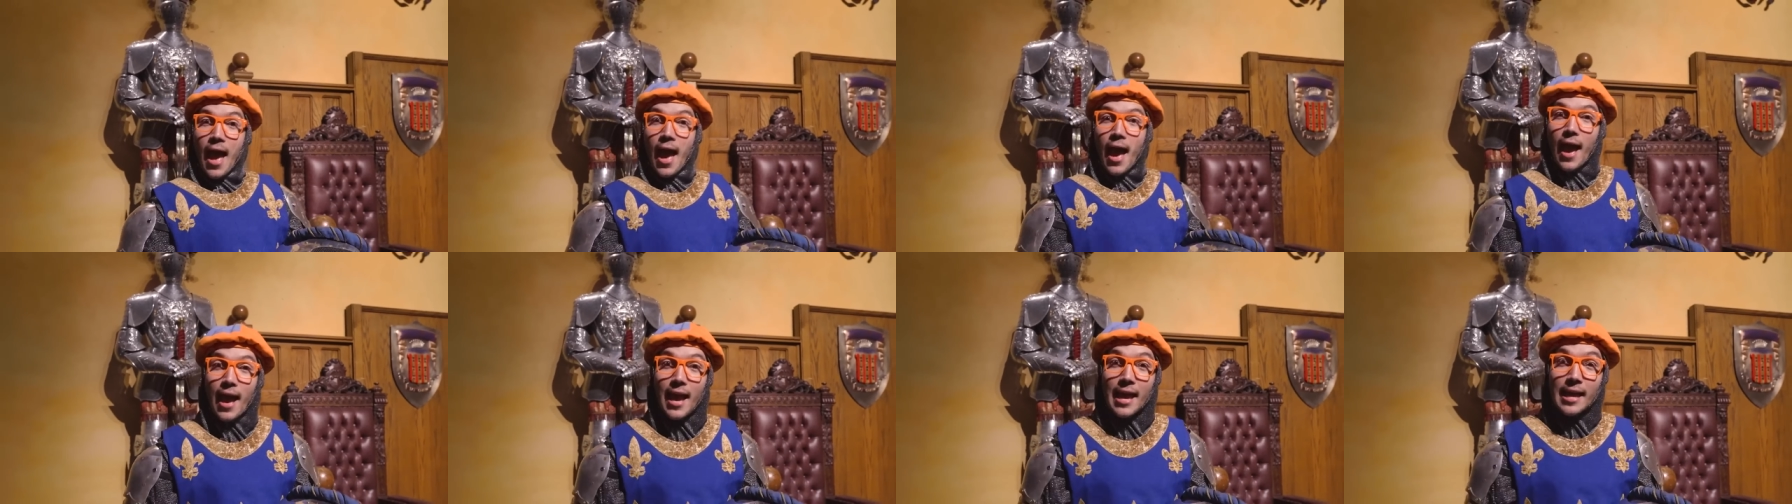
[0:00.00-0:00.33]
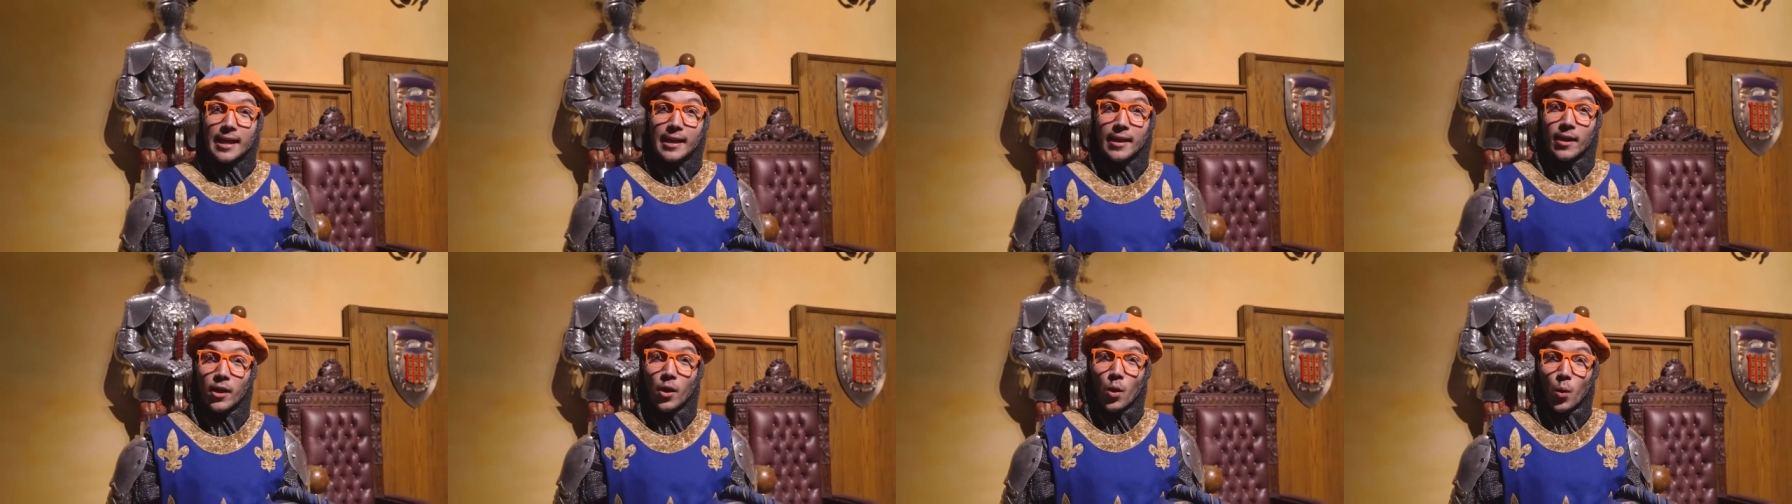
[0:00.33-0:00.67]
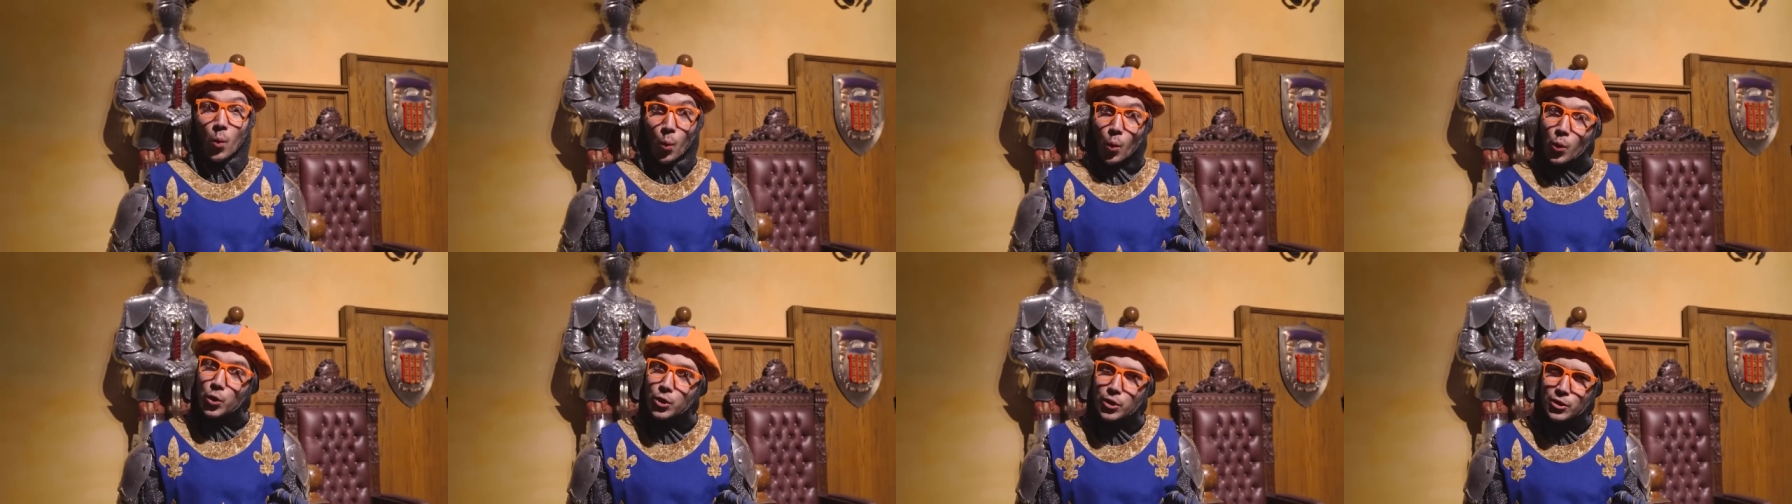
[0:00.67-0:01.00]
Hey,
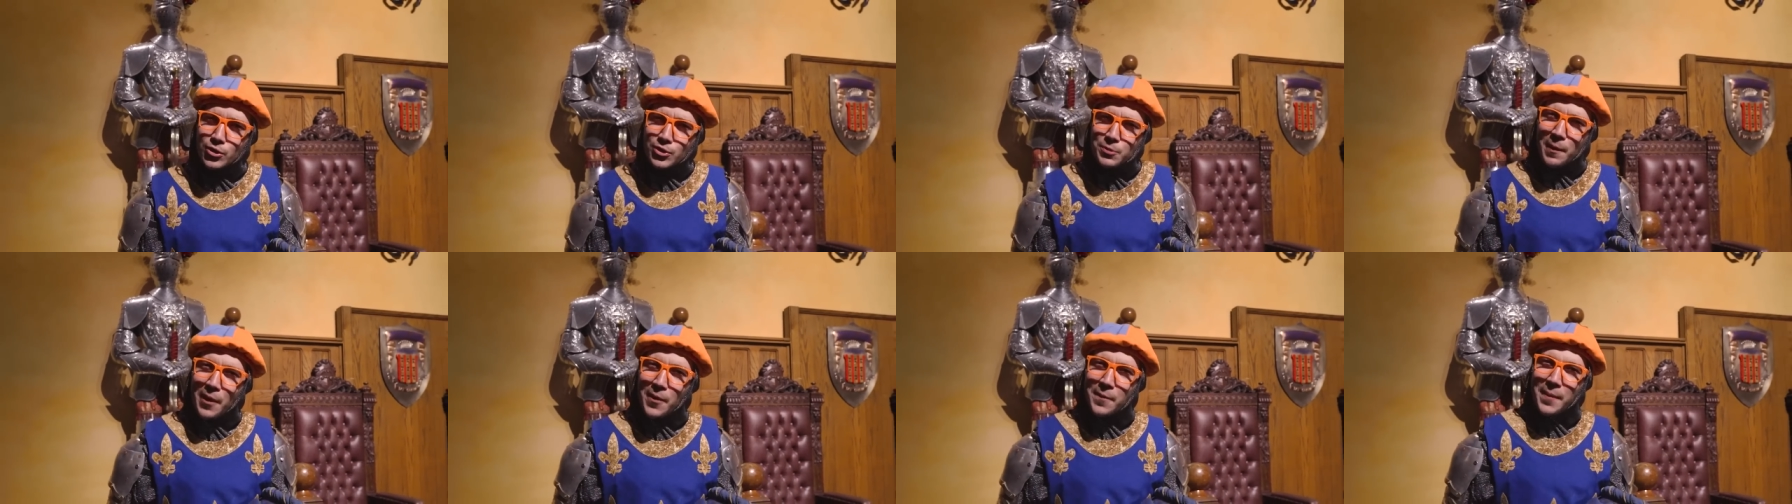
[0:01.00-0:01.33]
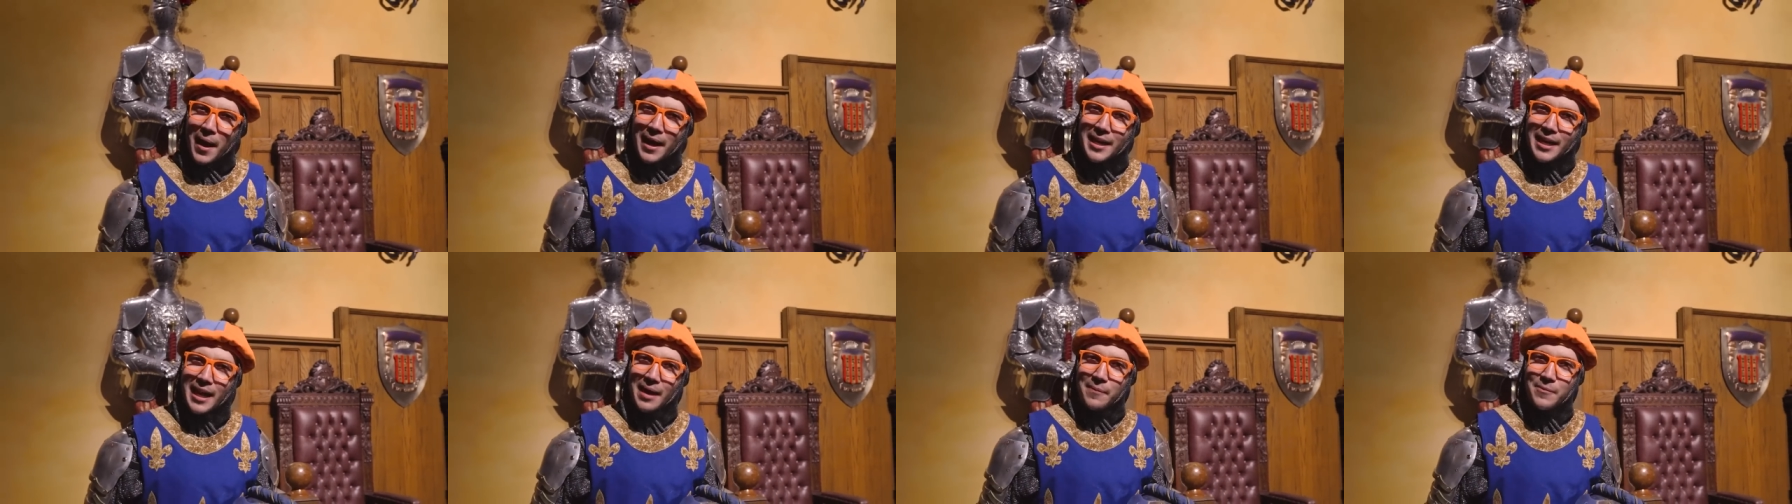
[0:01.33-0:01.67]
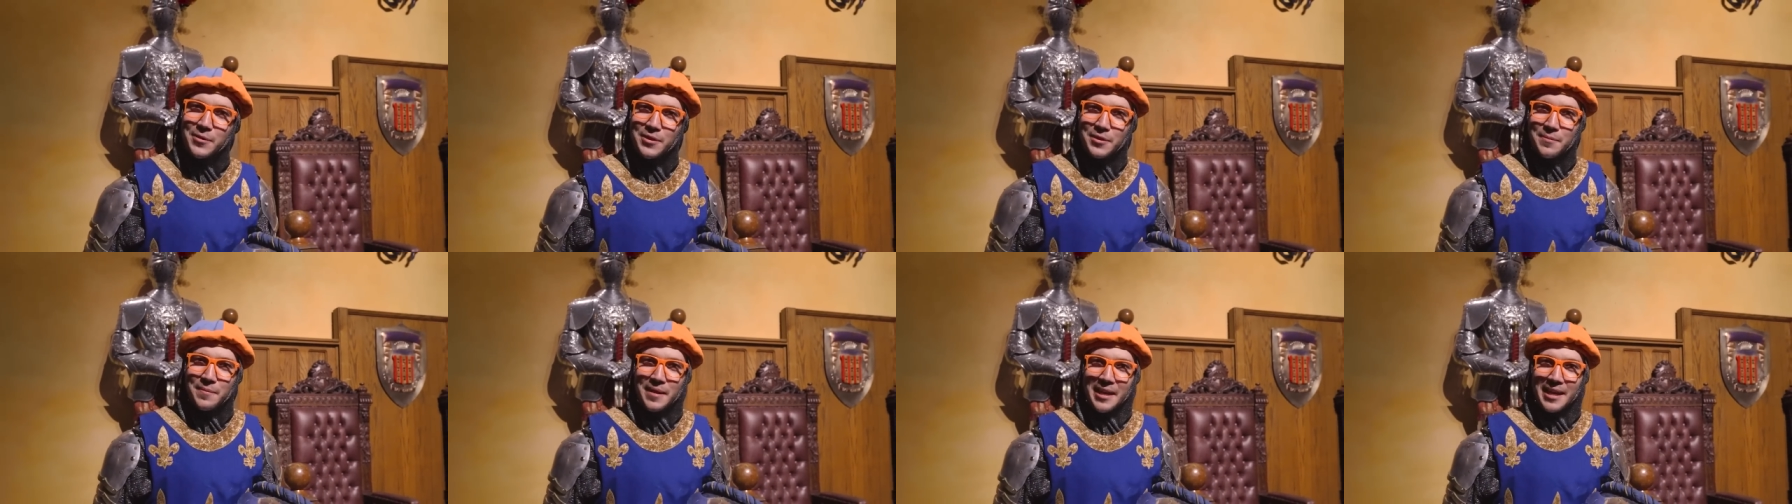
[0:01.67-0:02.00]
will you spell my name
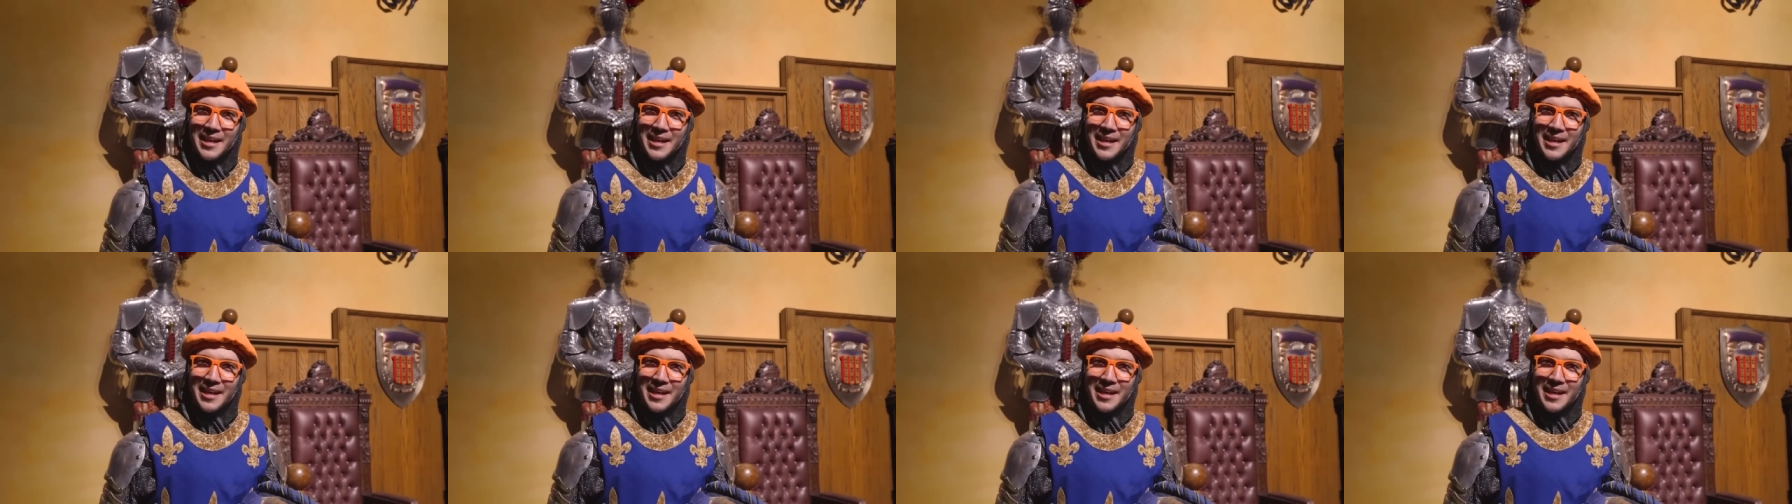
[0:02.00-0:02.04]
with me?